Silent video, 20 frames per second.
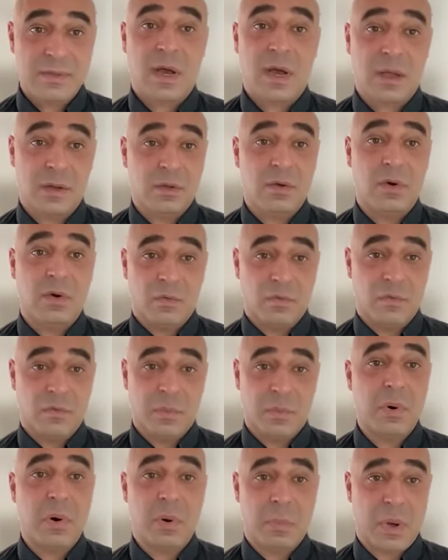I'd go for
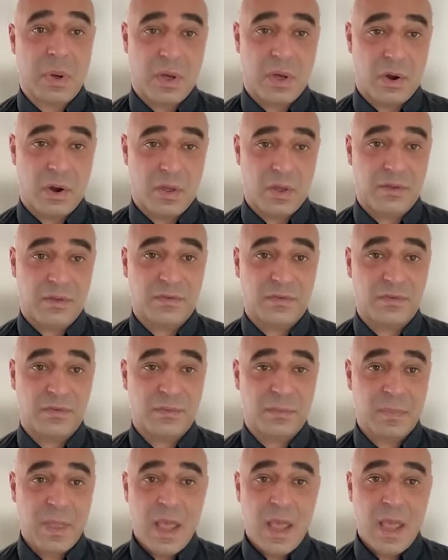
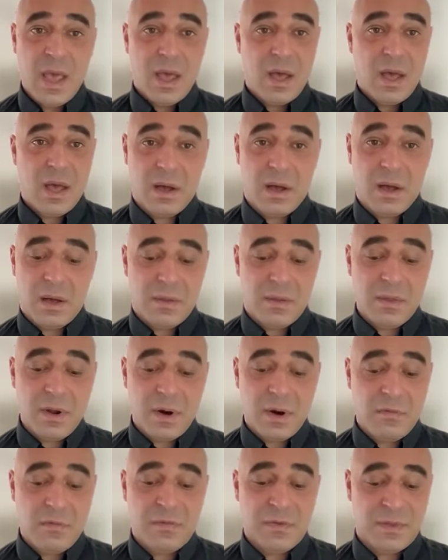probiotics.
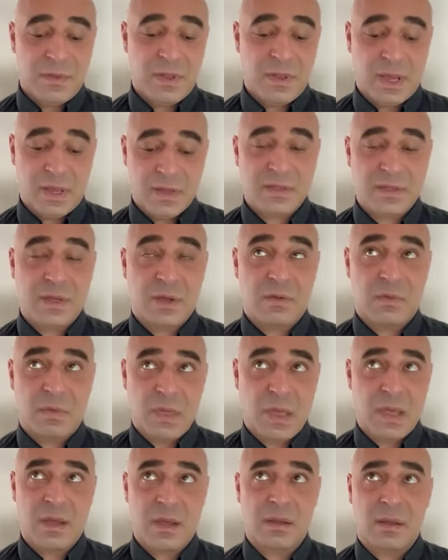They're a fantastic
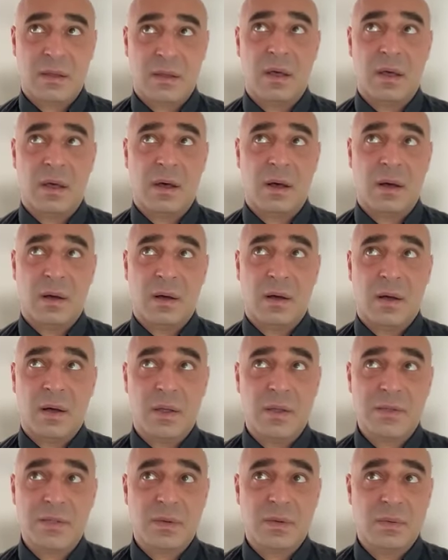thing.
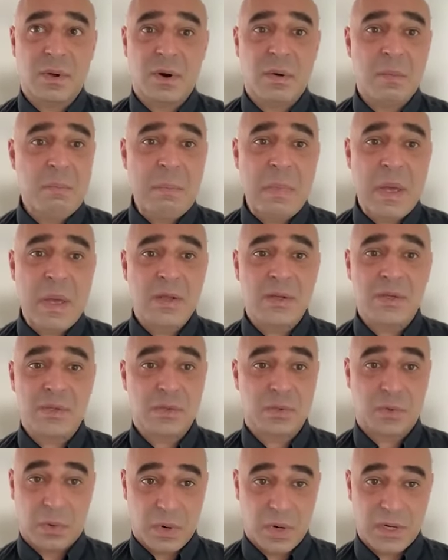So there are many
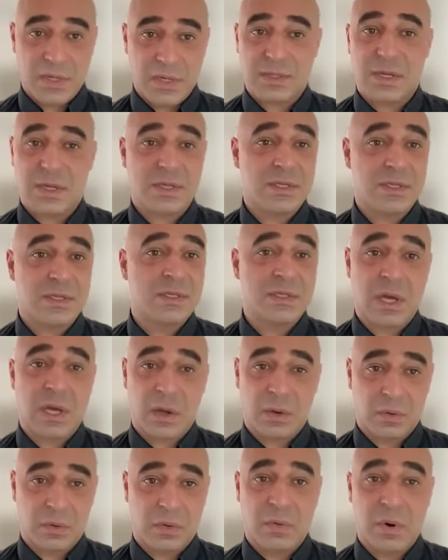stories that
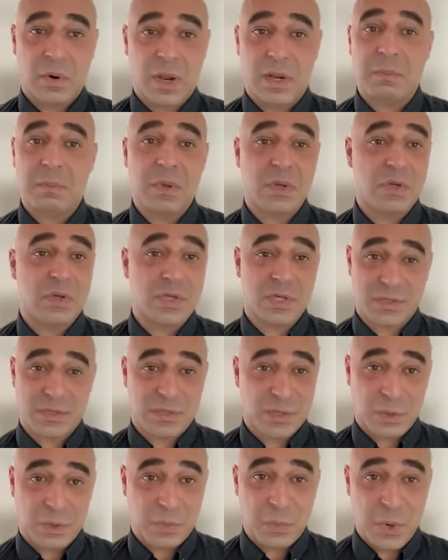sound great, but
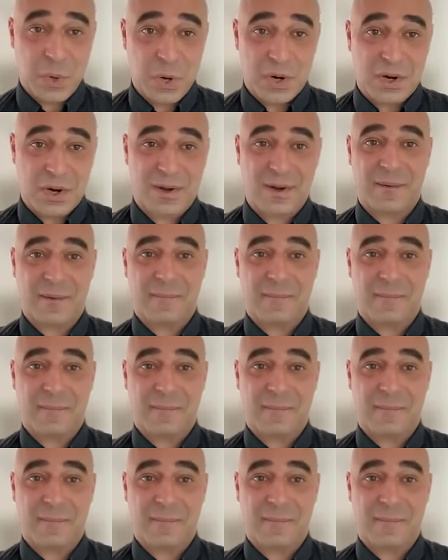just don't work.